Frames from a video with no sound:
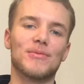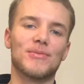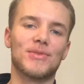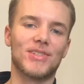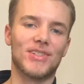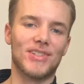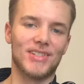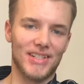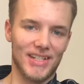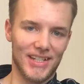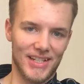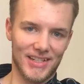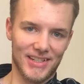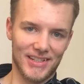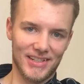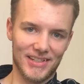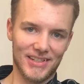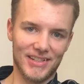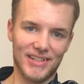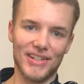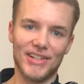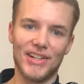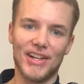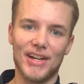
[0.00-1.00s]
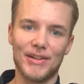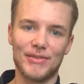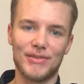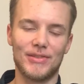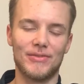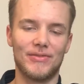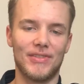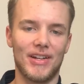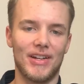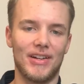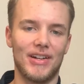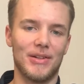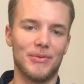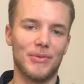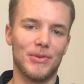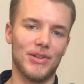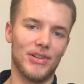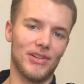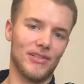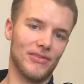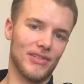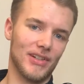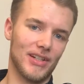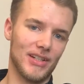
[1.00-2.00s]
to seasons, you have to vary what you
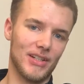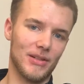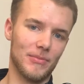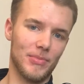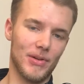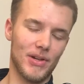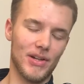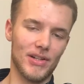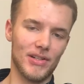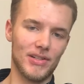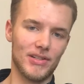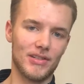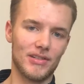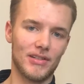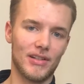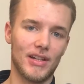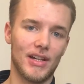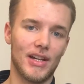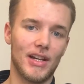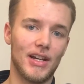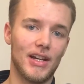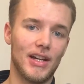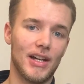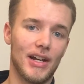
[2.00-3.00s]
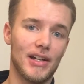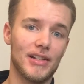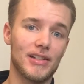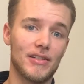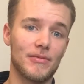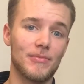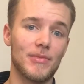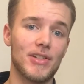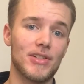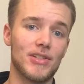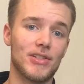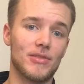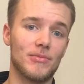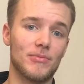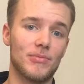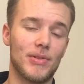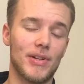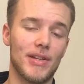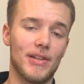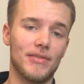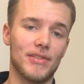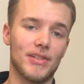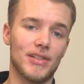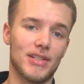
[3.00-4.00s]
feed your birds. As I mentioned
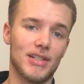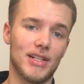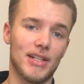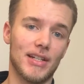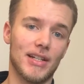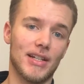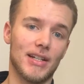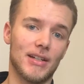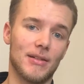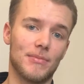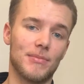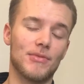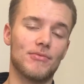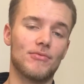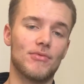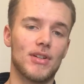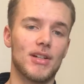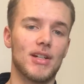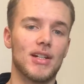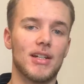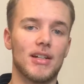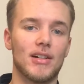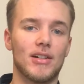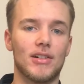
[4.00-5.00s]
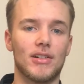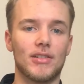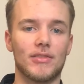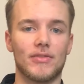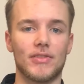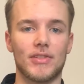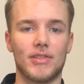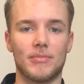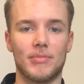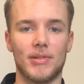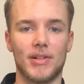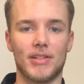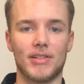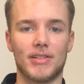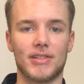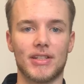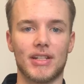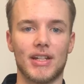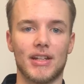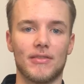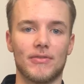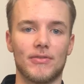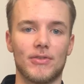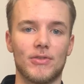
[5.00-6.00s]
previously, it can be really hard for the birds to
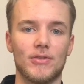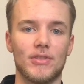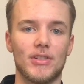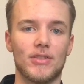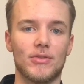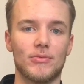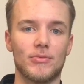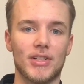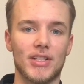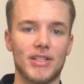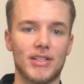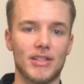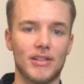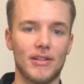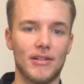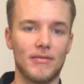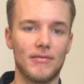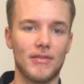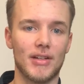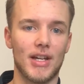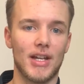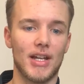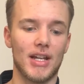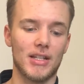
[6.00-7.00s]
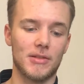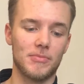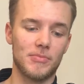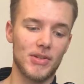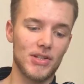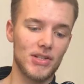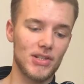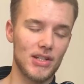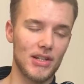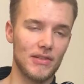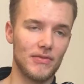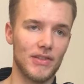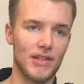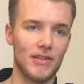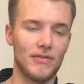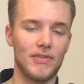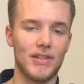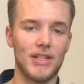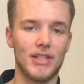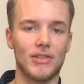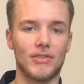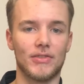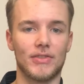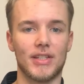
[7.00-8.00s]
get food in the winter, especially if they
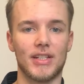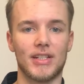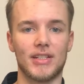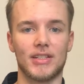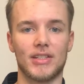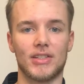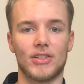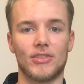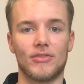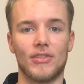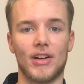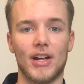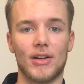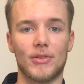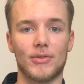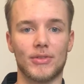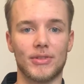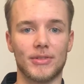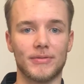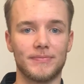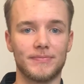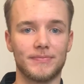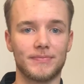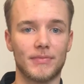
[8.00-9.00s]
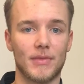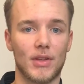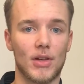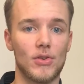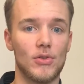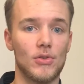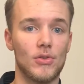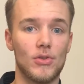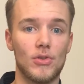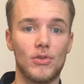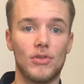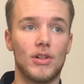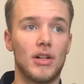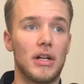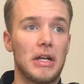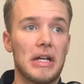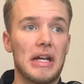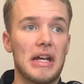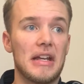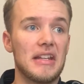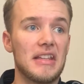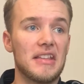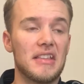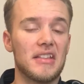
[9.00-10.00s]
feed on things in the ground, or
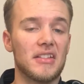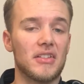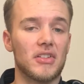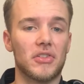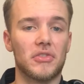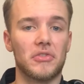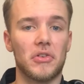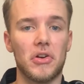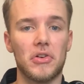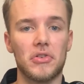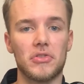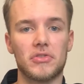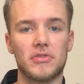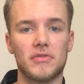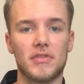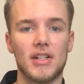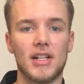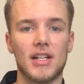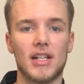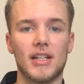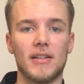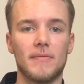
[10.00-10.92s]
anything that grows really.